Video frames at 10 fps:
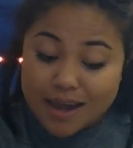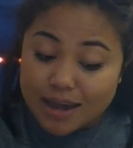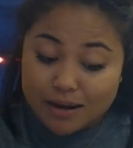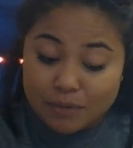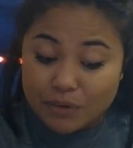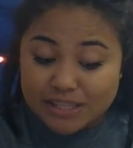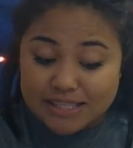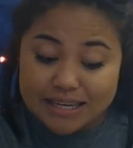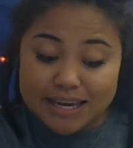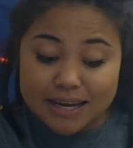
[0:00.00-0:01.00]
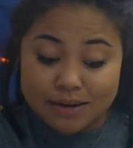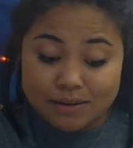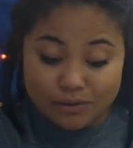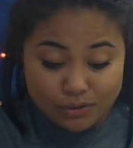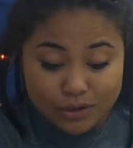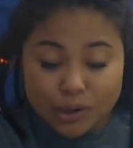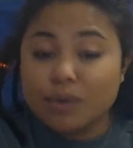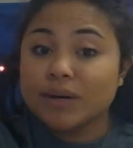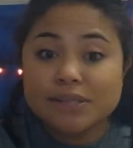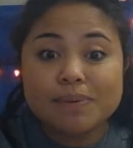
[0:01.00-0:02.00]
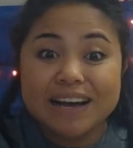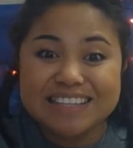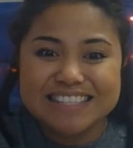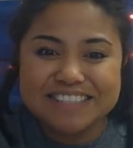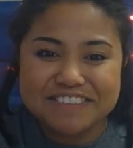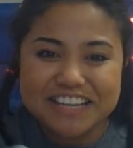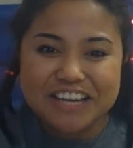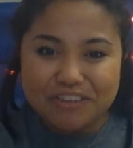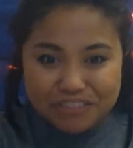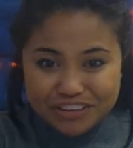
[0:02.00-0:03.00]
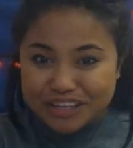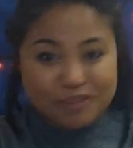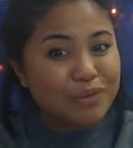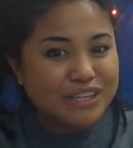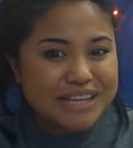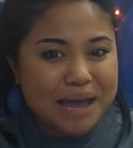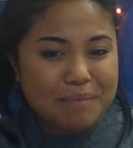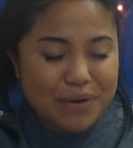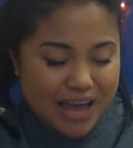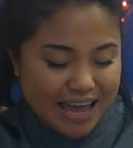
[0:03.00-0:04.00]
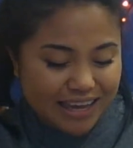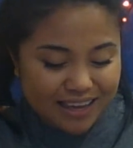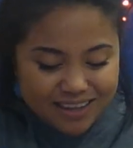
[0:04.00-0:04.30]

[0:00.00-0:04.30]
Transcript: and once again, you can always pause this video if you need more time, okay?